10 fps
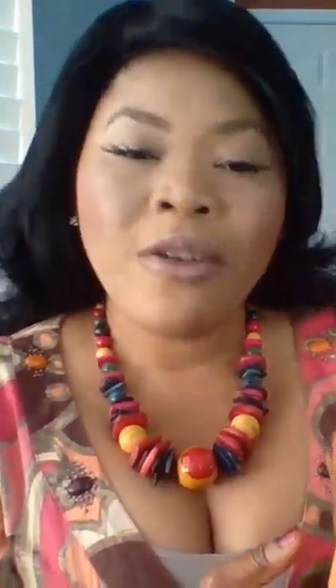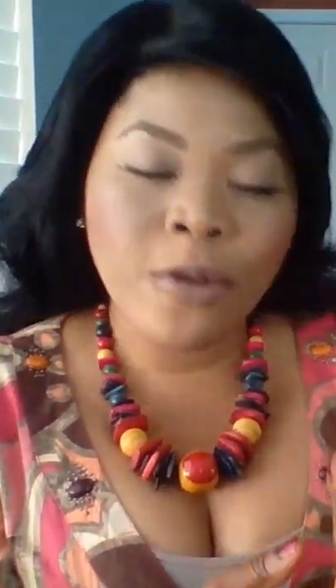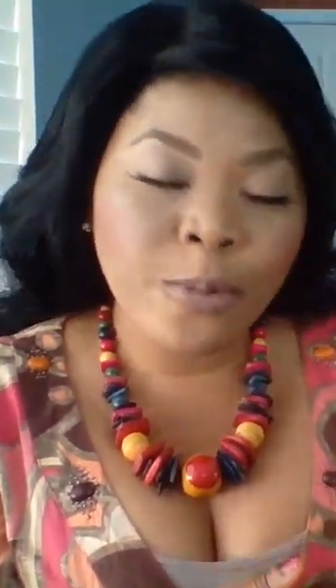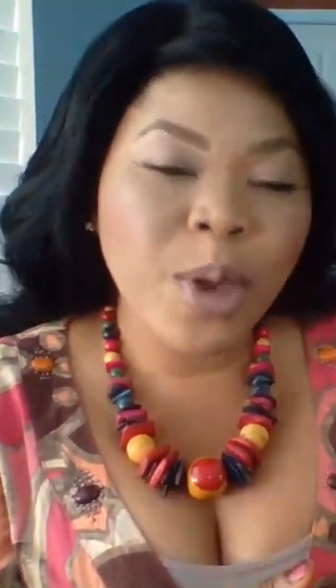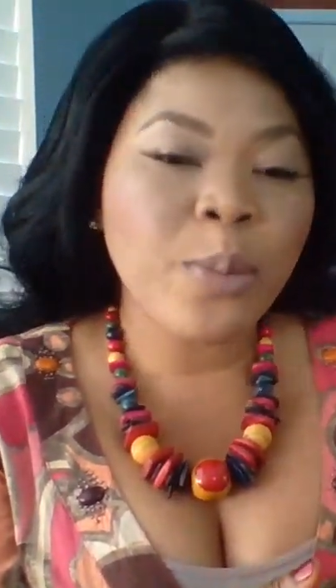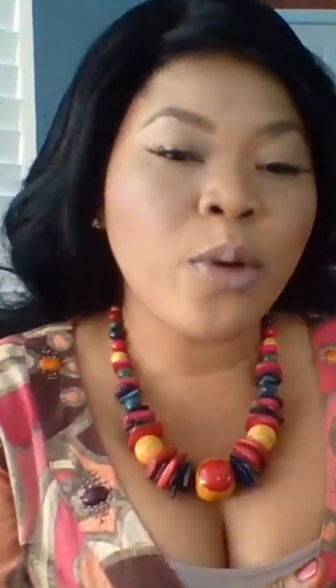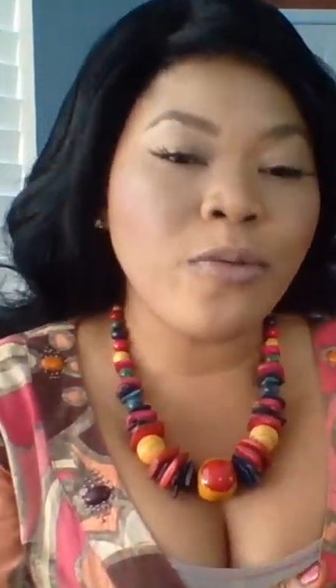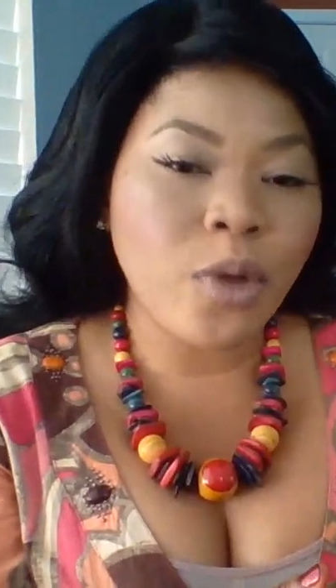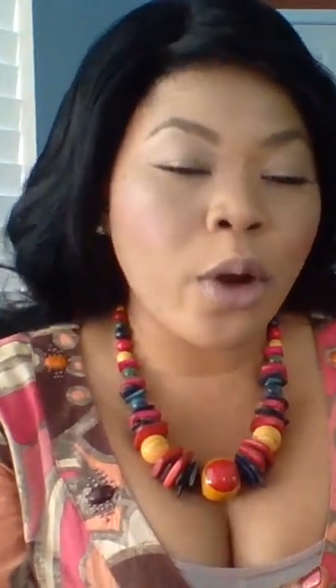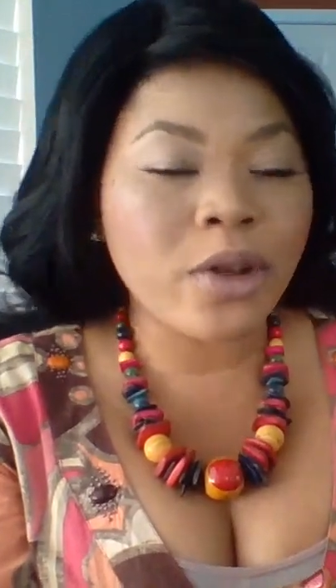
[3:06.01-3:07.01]
for people
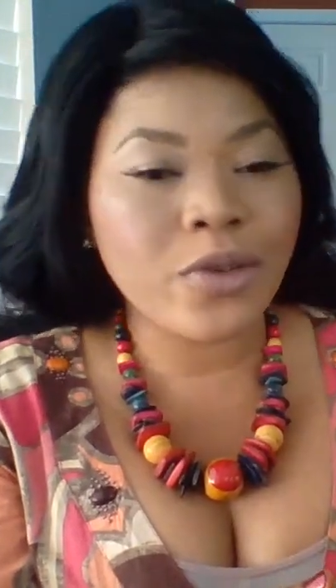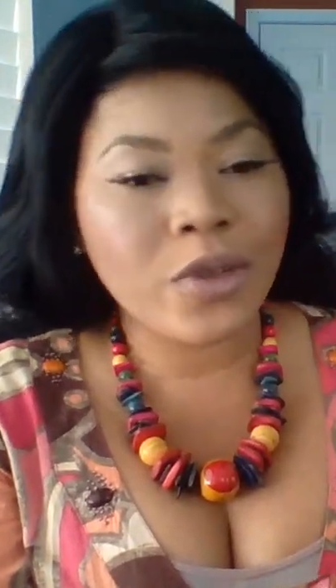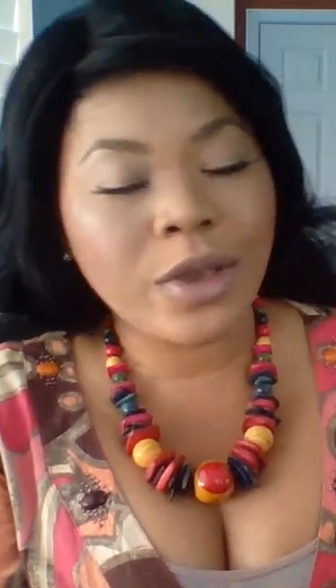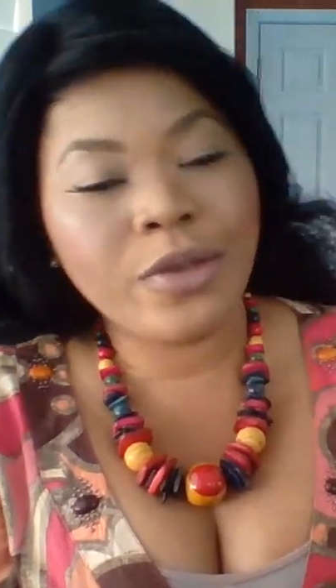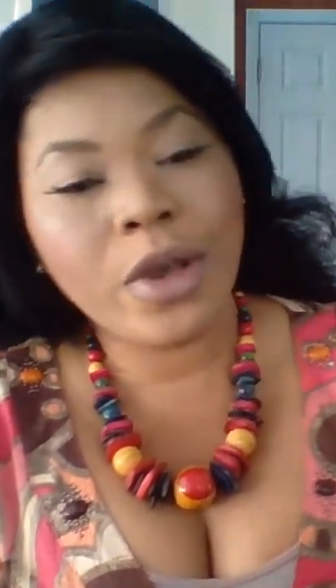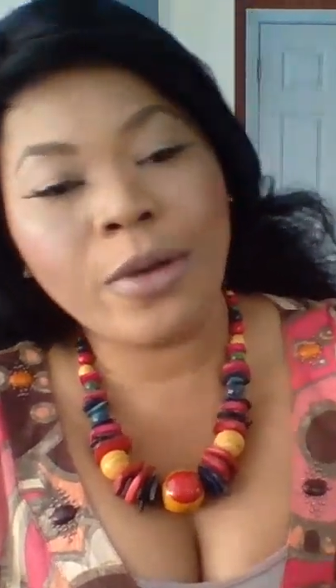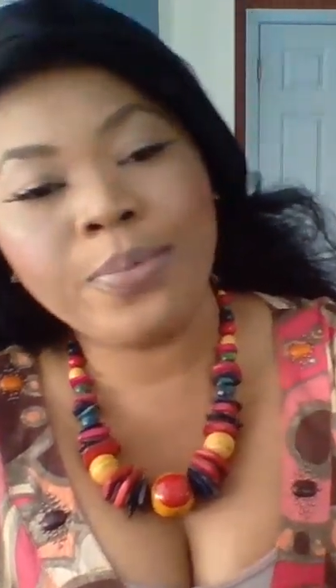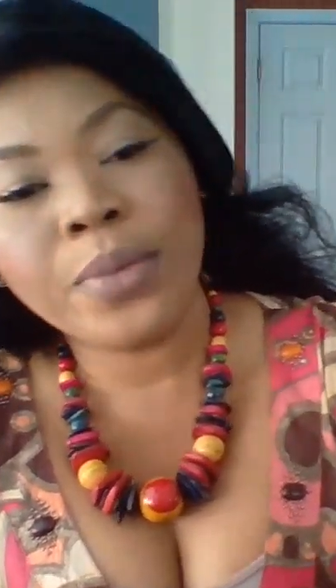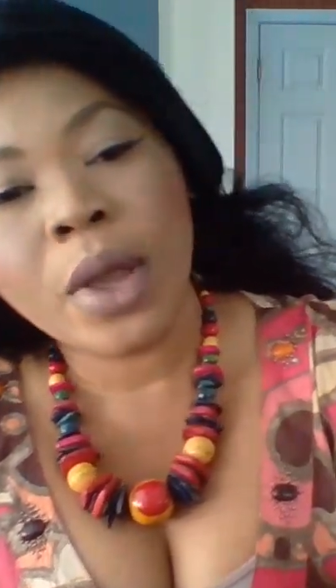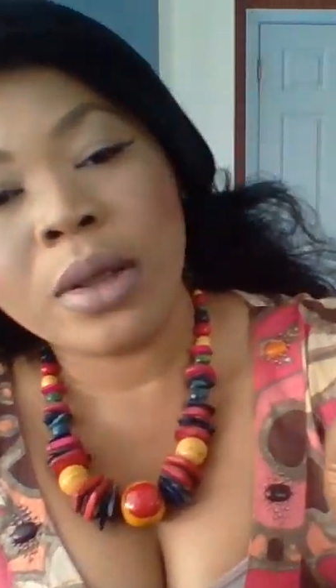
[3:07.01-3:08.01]
of darker skin
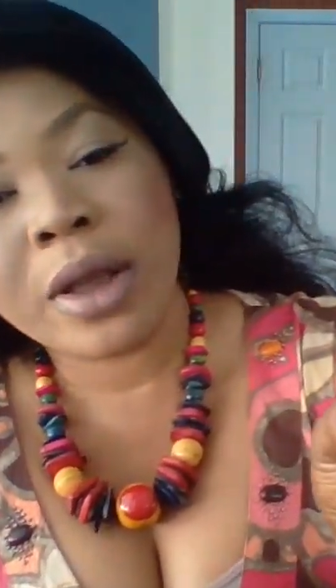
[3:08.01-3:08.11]
tone.